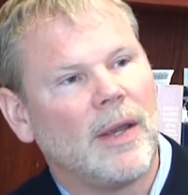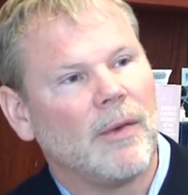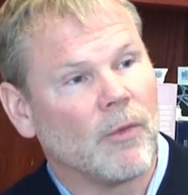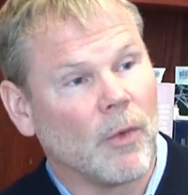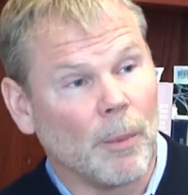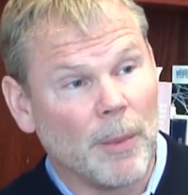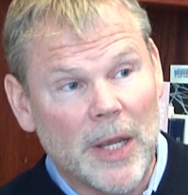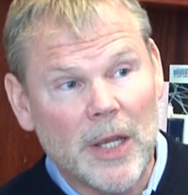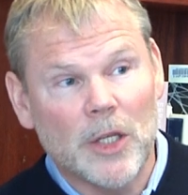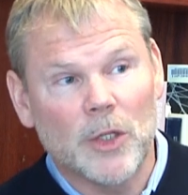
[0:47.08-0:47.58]

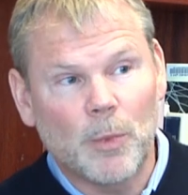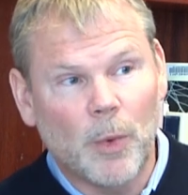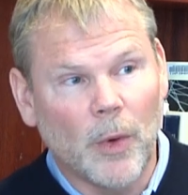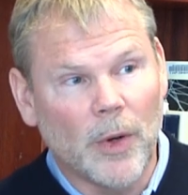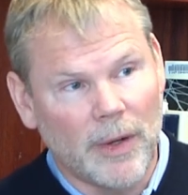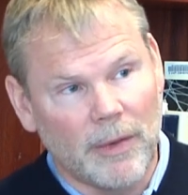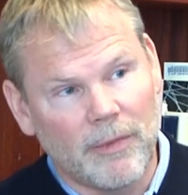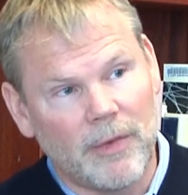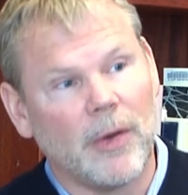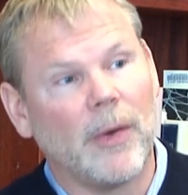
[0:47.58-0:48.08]
From his
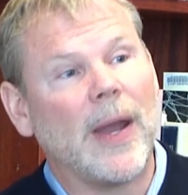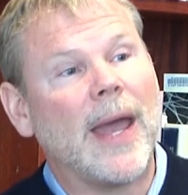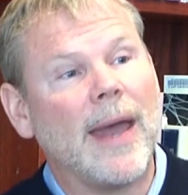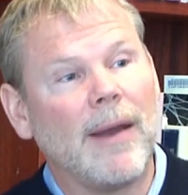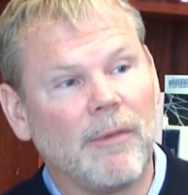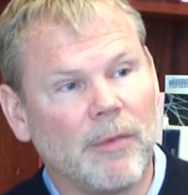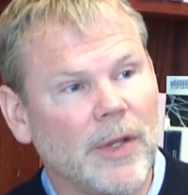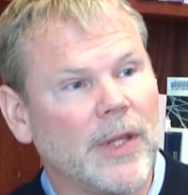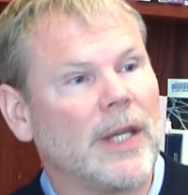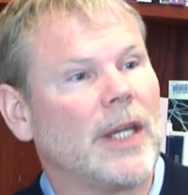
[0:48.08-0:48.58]
point of view,
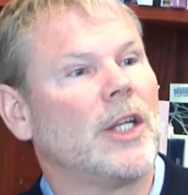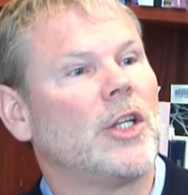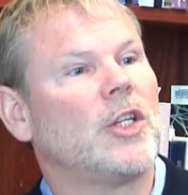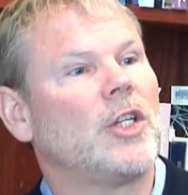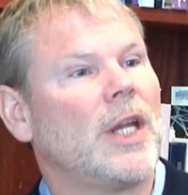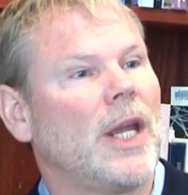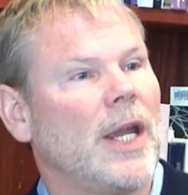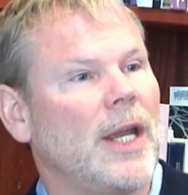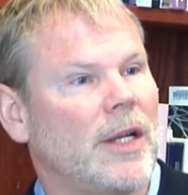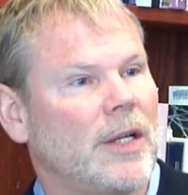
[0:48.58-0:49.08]
everything had
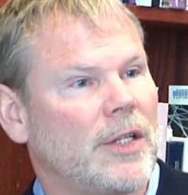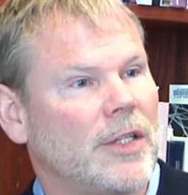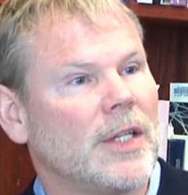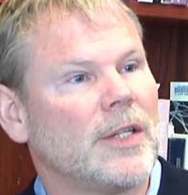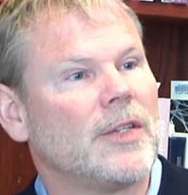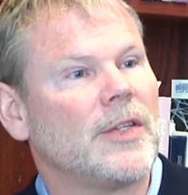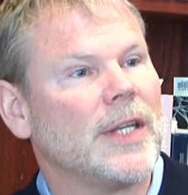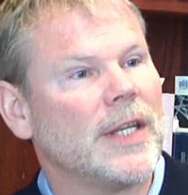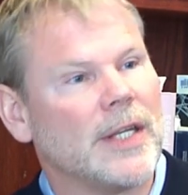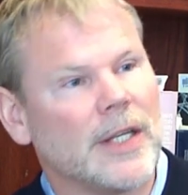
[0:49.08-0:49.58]
changed
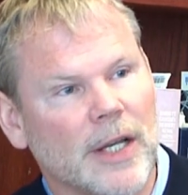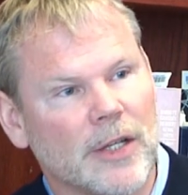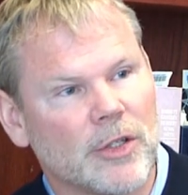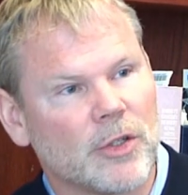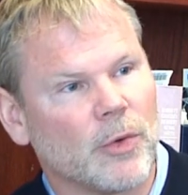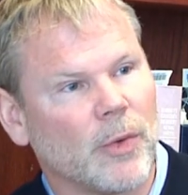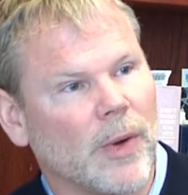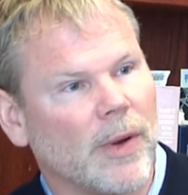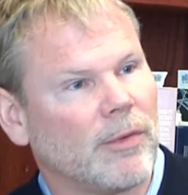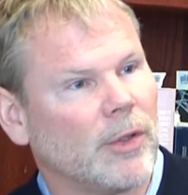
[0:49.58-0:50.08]
since the
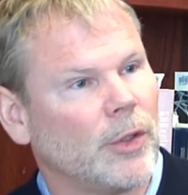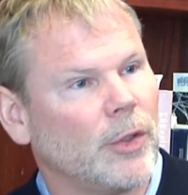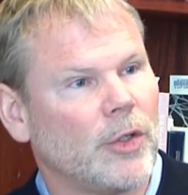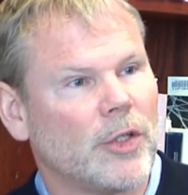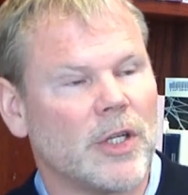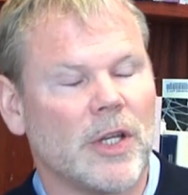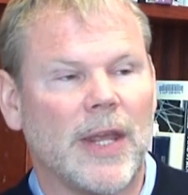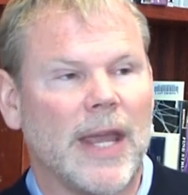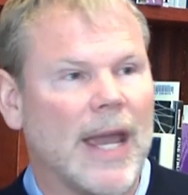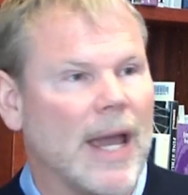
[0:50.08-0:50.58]
Industrial
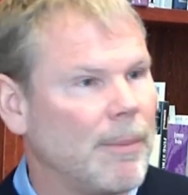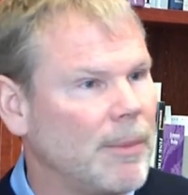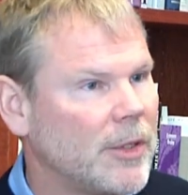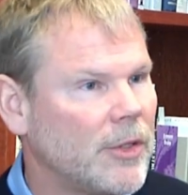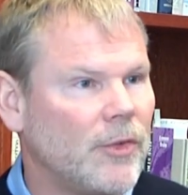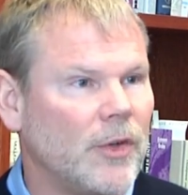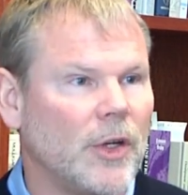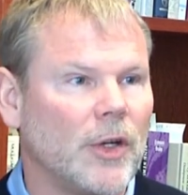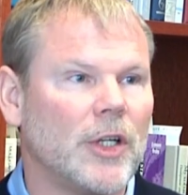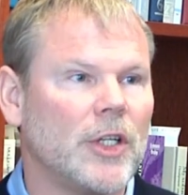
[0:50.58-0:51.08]
Revolution. The
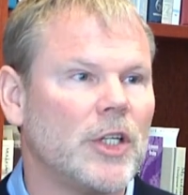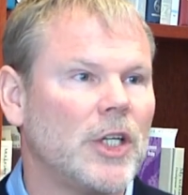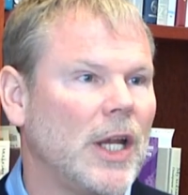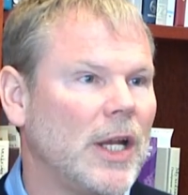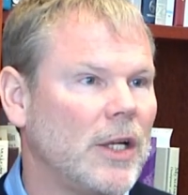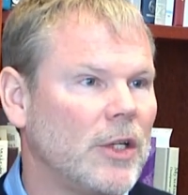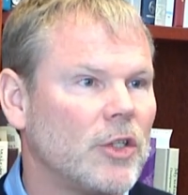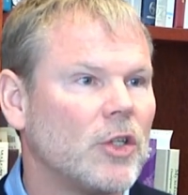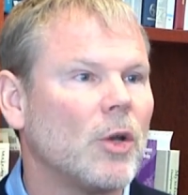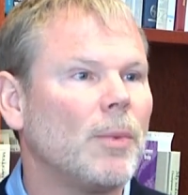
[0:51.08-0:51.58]
atmosphere had
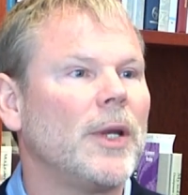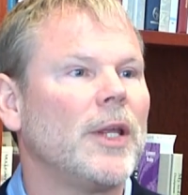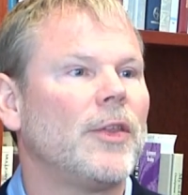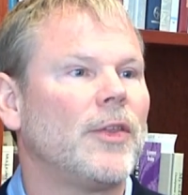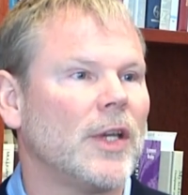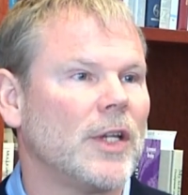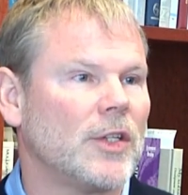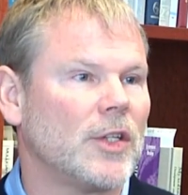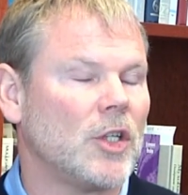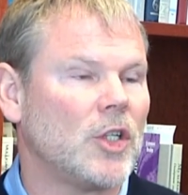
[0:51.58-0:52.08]
changed, so many
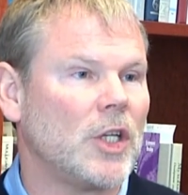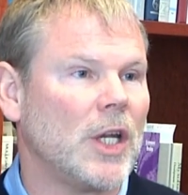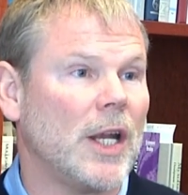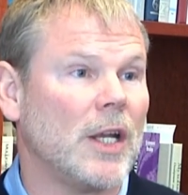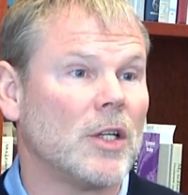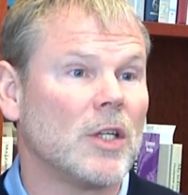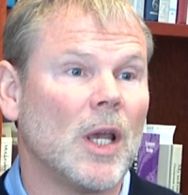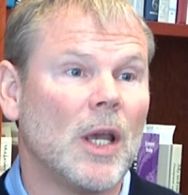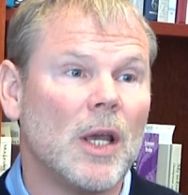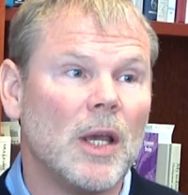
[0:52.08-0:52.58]
things had
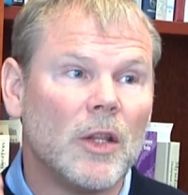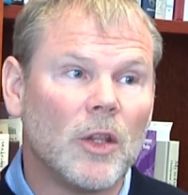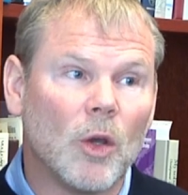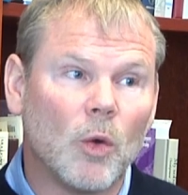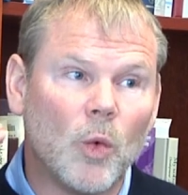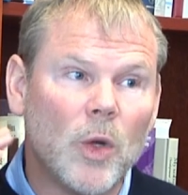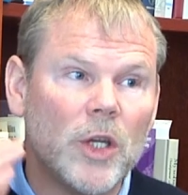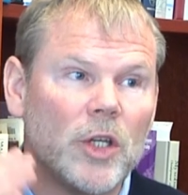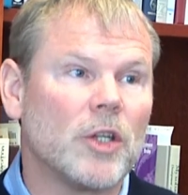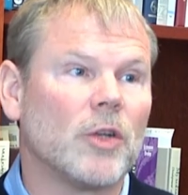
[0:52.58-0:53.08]
changed that
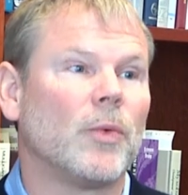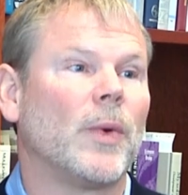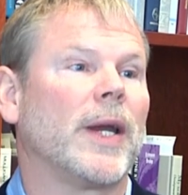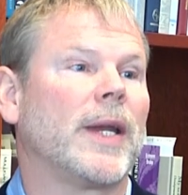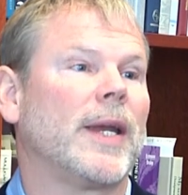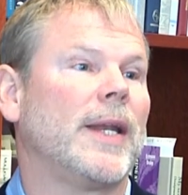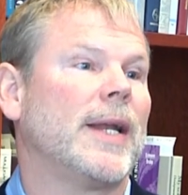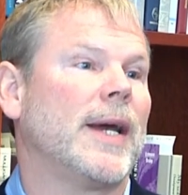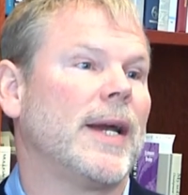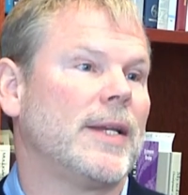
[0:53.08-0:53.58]
we should
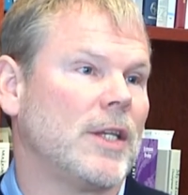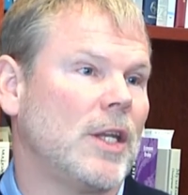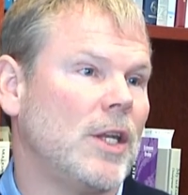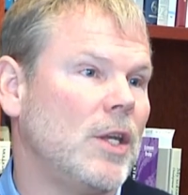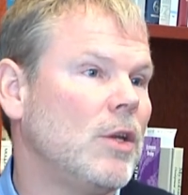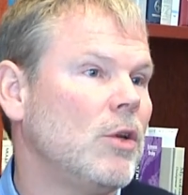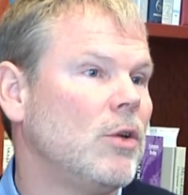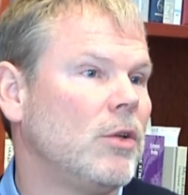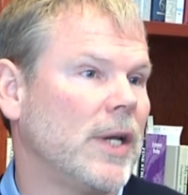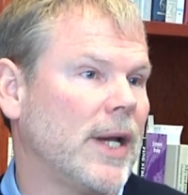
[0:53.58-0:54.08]
recognize a
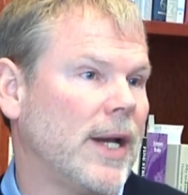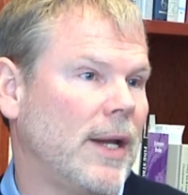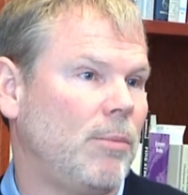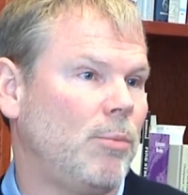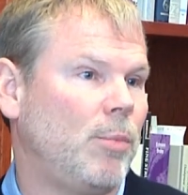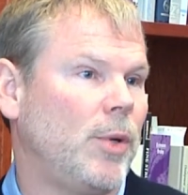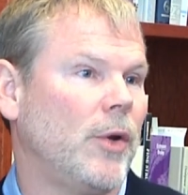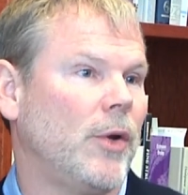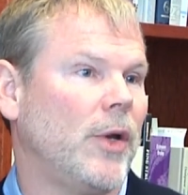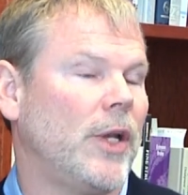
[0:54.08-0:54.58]
new time
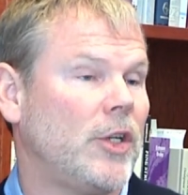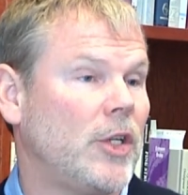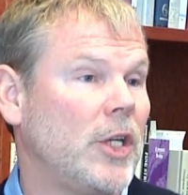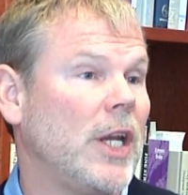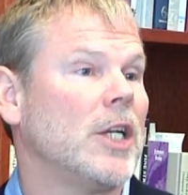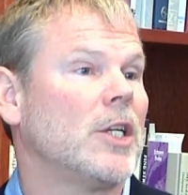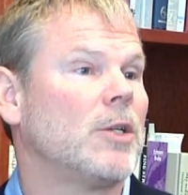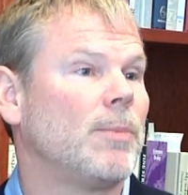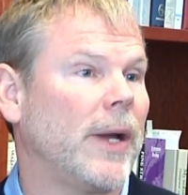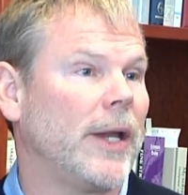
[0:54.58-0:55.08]
period
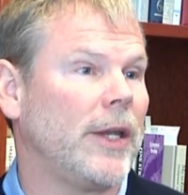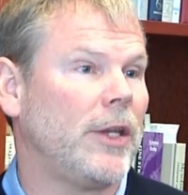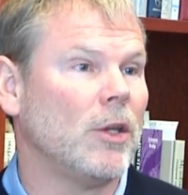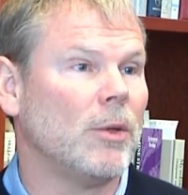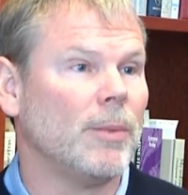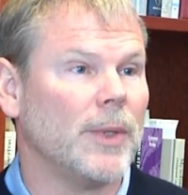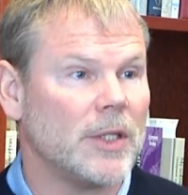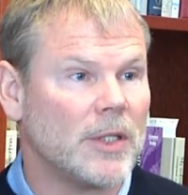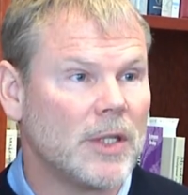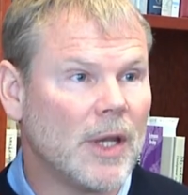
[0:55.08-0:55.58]
changed by
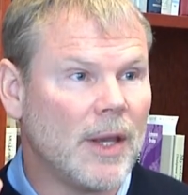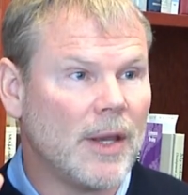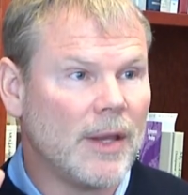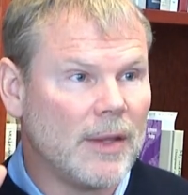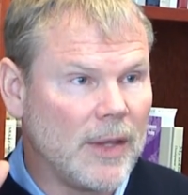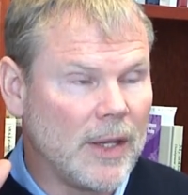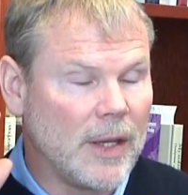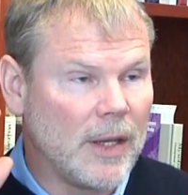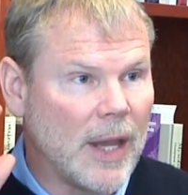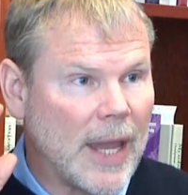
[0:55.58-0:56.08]
humans,
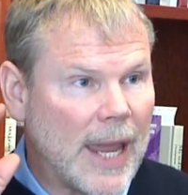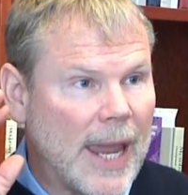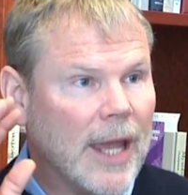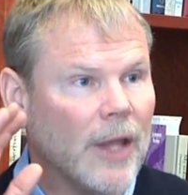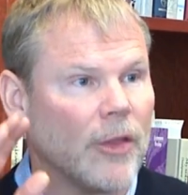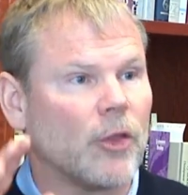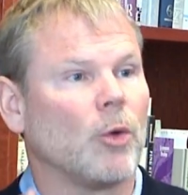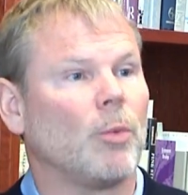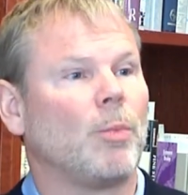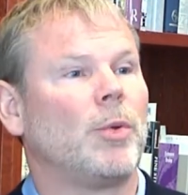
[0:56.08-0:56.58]
the
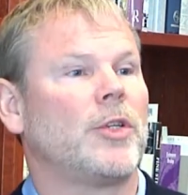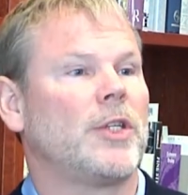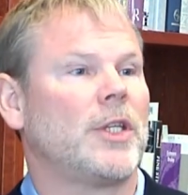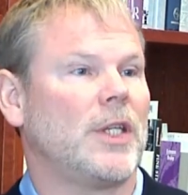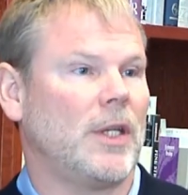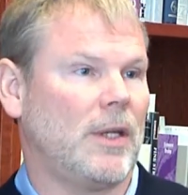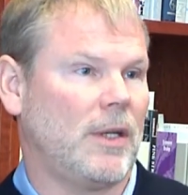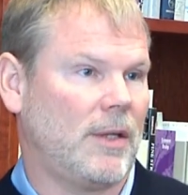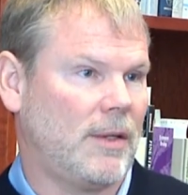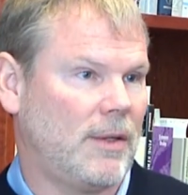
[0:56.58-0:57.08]

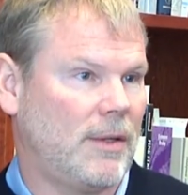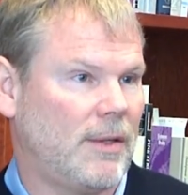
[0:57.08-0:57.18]
Anthropocene.